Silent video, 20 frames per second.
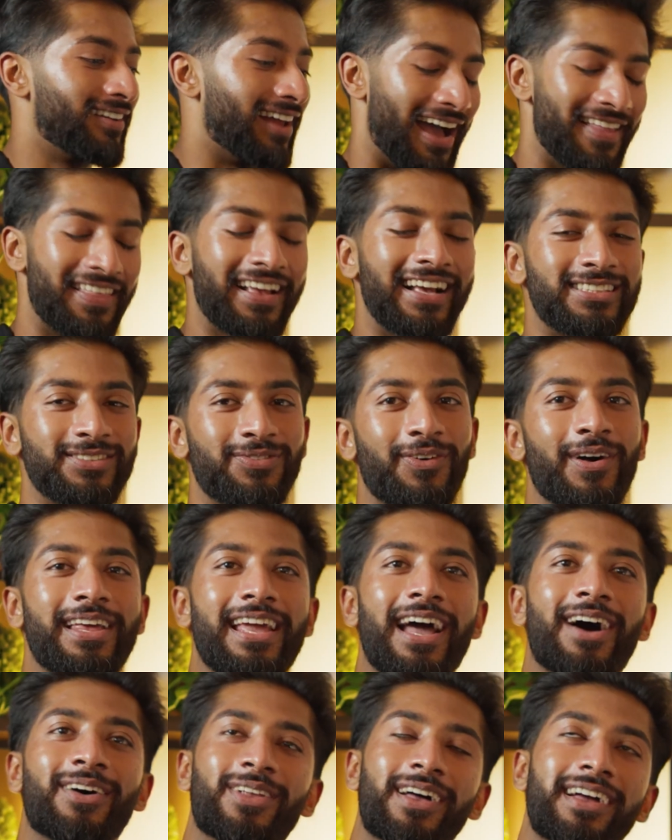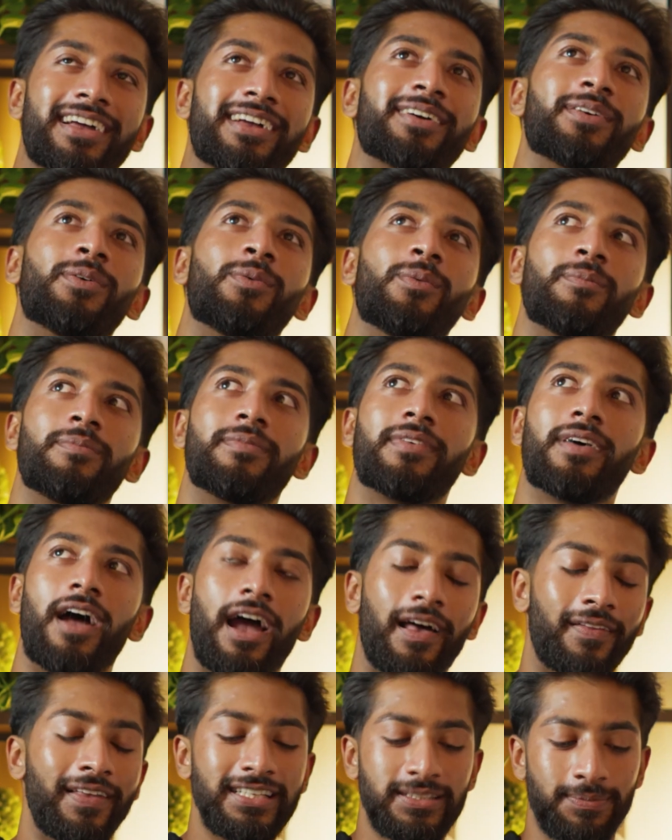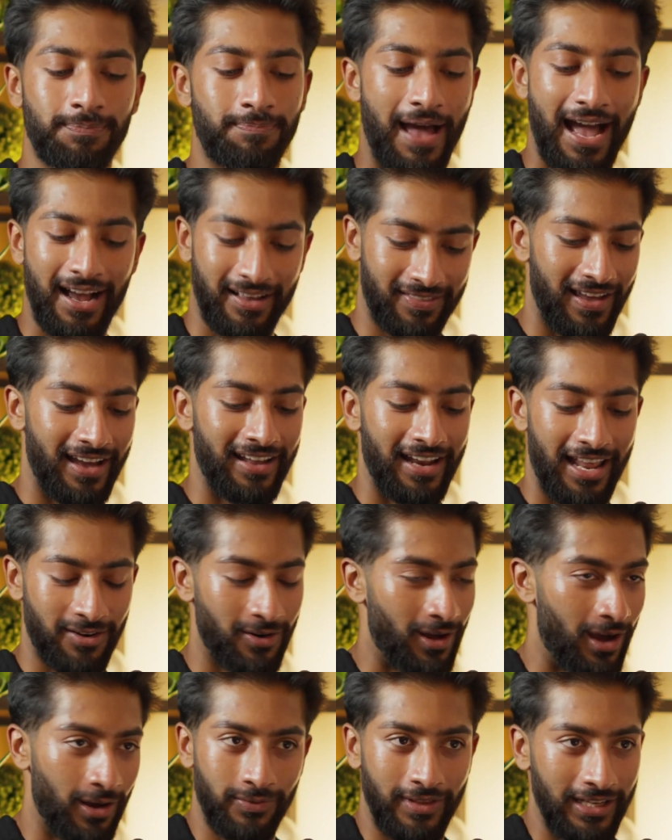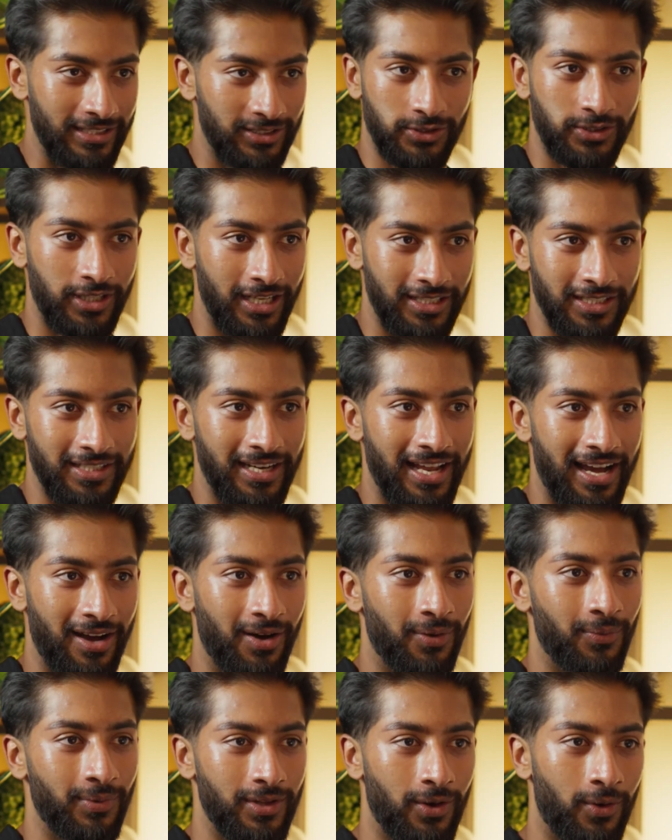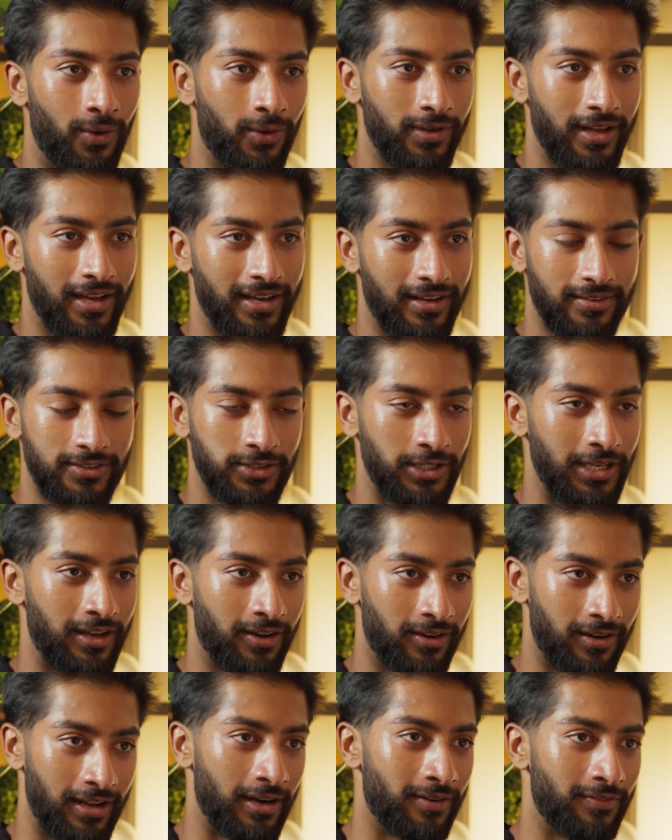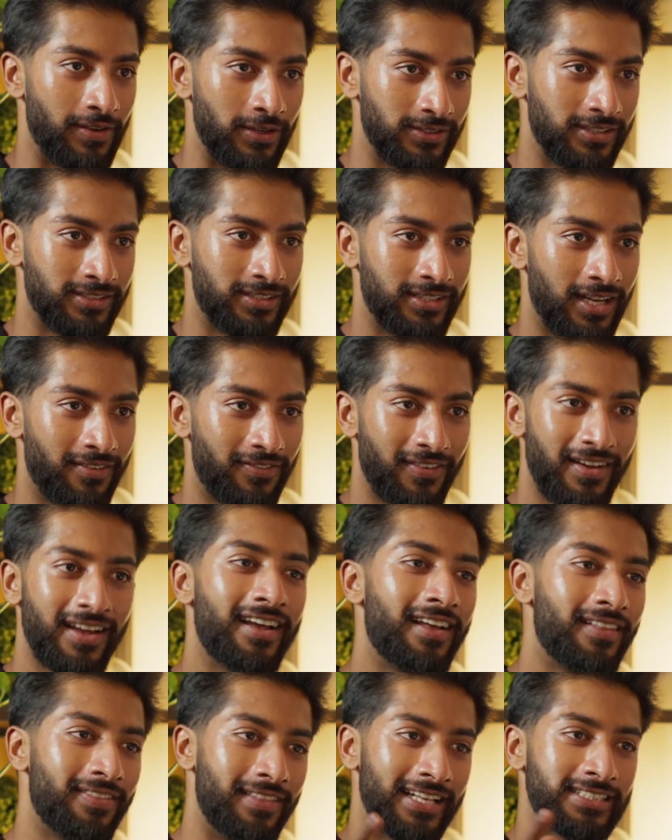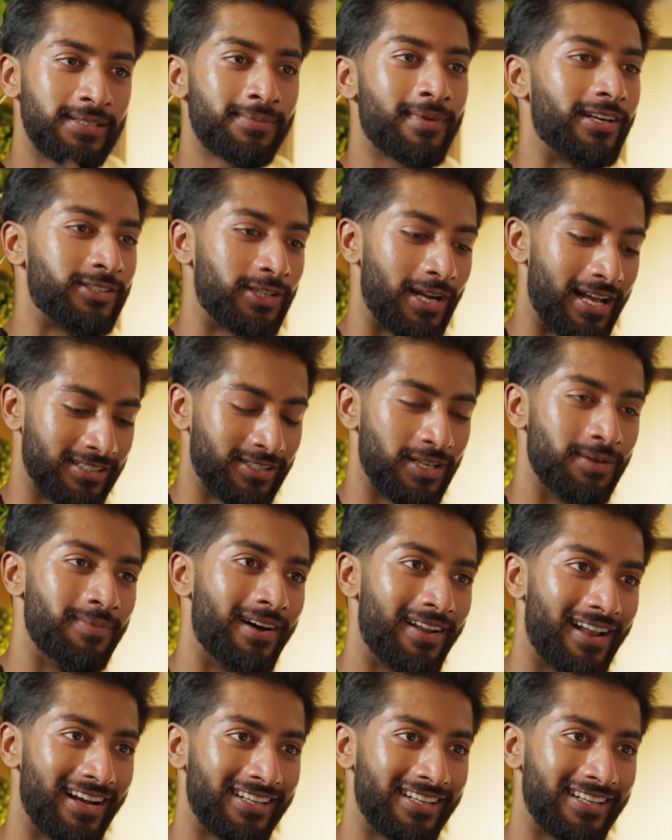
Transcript: I think it's funny how, like, at least back then, I don't know how things are changing now with the whole like cheating on interviews and stuff. That's something I should ask you about,